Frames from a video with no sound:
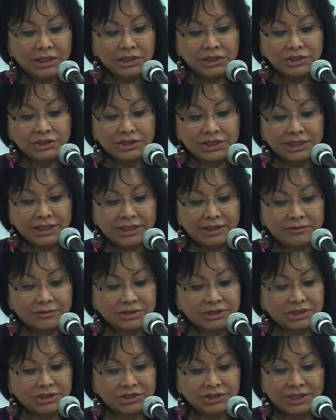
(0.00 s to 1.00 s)
She
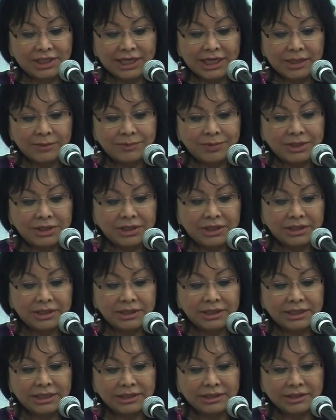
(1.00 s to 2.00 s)
was a
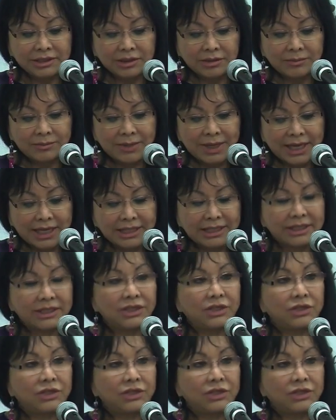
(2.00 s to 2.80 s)
champion in combating